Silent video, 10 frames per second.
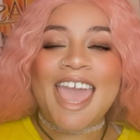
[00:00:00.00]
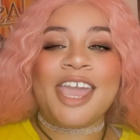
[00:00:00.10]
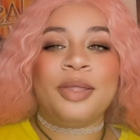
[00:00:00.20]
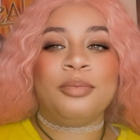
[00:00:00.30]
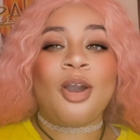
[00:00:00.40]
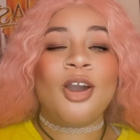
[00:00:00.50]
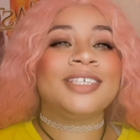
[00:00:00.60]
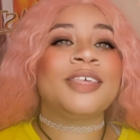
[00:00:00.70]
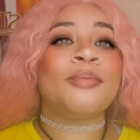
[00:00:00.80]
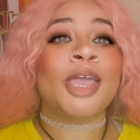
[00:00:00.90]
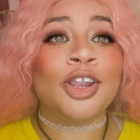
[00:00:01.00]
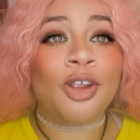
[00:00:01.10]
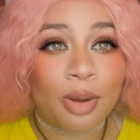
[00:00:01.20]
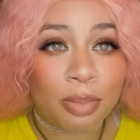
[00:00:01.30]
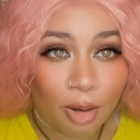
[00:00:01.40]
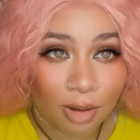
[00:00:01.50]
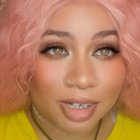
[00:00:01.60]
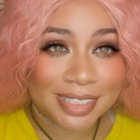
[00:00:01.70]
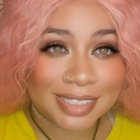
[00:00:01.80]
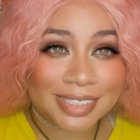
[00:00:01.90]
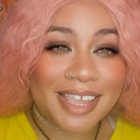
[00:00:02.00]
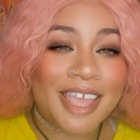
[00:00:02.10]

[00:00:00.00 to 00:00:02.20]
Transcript: and puts them in her purse.